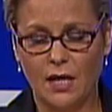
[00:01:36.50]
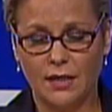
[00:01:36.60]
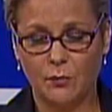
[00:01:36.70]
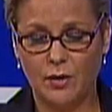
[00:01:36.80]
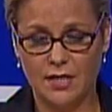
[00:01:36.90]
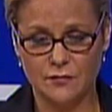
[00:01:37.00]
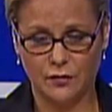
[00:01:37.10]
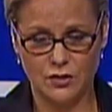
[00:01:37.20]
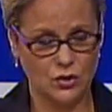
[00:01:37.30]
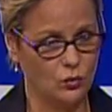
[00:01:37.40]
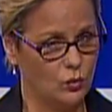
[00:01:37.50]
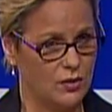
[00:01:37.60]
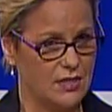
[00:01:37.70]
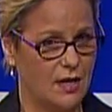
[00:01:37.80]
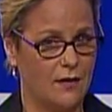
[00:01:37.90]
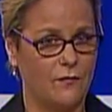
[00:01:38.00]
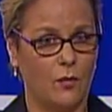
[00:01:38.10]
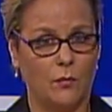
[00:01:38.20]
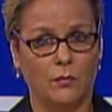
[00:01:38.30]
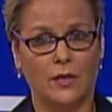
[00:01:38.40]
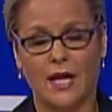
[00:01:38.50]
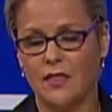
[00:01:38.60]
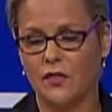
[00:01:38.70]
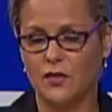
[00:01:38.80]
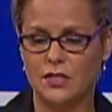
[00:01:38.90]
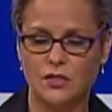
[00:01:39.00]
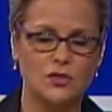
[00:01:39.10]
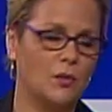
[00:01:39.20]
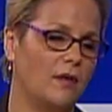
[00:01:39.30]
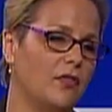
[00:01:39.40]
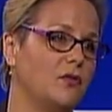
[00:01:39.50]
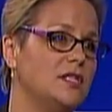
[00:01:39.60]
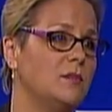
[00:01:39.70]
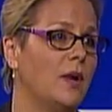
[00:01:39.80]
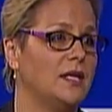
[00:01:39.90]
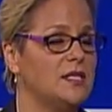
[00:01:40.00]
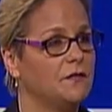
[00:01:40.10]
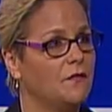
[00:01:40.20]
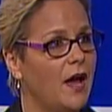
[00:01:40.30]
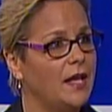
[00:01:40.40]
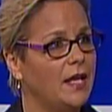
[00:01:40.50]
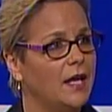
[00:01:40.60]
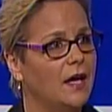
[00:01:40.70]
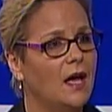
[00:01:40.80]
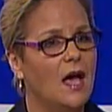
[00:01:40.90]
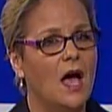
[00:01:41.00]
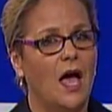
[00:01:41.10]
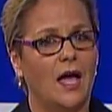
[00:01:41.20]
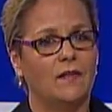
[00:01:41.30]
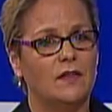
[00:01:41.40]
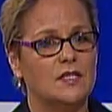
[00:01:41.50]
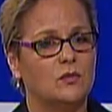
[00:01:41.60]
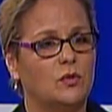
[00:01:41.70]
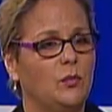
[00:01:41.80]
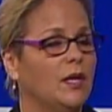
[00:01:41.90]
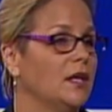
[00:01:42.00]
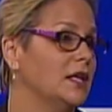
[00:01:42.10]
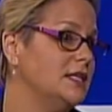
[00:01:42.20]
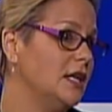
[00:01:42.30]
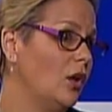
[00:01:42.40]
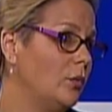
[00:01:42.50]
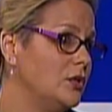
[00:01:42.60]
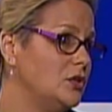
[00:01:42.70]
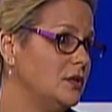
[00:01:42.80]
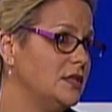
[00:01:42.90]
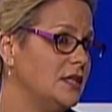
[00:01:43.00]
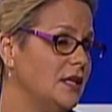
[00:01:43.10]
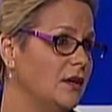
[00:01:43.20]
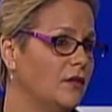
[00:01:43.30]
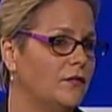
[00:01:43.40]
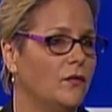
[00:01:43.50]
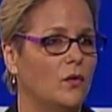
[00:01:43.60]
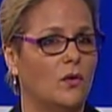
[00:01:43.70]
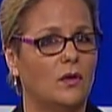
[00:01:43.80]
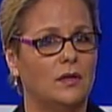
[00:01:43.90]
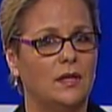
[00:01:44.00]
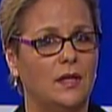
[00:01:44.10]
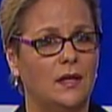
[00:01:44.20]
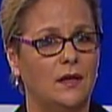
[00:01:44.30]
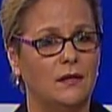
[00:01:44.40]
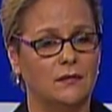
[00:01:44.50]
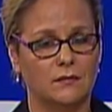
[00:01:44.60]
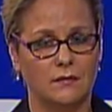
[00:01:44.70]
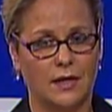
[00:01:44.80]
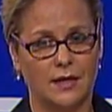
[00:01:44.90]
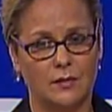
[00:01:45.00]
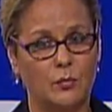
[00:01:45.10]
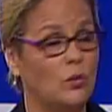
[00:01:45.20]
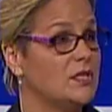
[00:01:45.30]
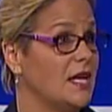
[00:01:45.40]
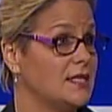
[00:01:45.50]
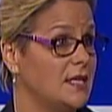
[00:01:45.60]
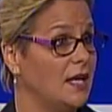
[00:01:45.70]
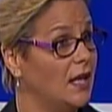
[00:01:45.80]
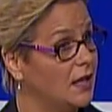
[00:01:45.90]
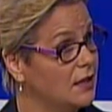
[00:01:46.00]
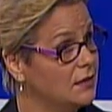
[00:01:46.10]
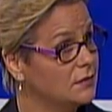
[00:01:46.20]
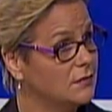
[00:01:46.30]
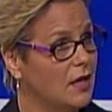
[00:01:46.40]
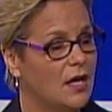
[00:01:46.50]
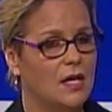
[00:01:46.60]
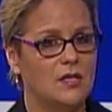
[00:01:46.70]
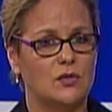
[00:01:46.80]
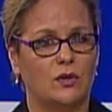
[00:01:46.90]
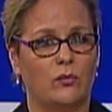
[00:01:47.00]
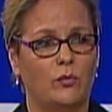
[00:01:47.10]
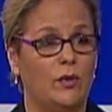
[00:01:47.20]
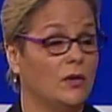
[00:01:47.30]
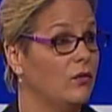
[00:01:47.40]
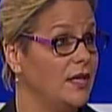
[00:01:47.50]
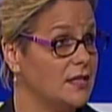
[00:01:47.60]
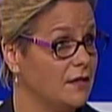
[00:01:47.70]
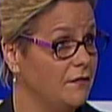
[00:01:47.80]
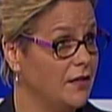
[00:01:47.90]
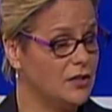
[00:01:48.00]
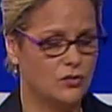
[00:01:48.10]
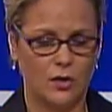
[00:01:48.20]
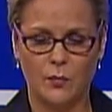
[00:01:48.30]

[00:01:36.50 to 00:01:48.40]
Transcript: plays for the schools are from 9:30 to 12:30 Monday to Friday. And this would be an ideal opportunity for the post-SEA lull. So that would be a great field trip.